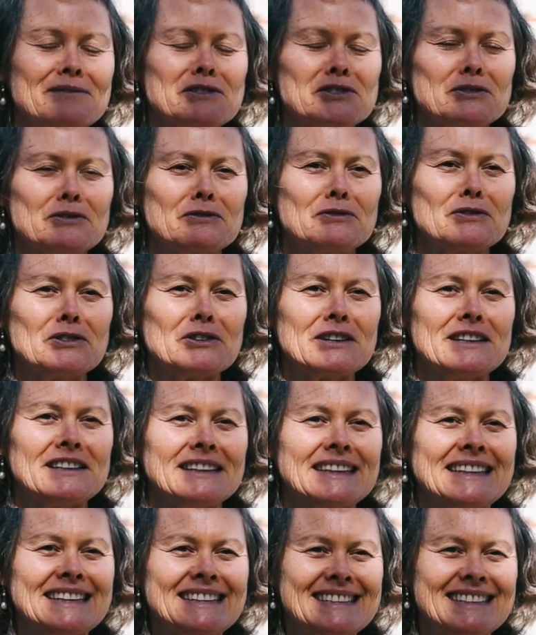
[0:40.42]
came to
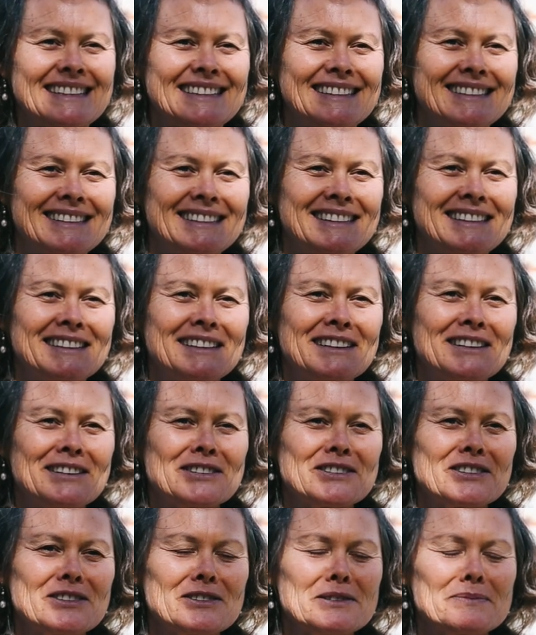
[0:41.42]
four-year kindy.
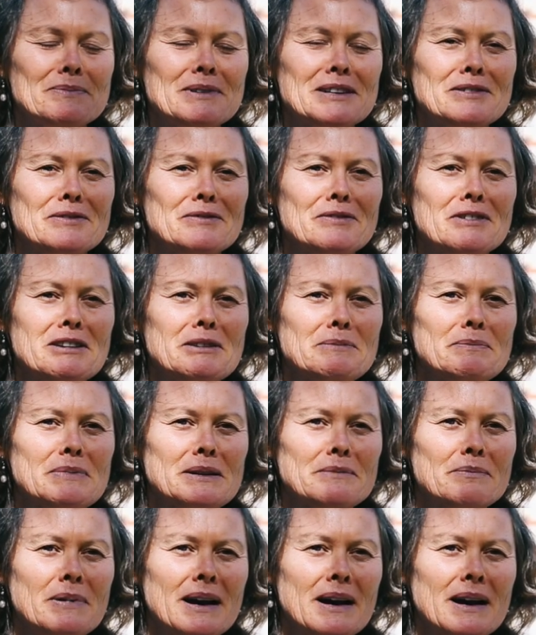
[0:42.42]
So it's been a very big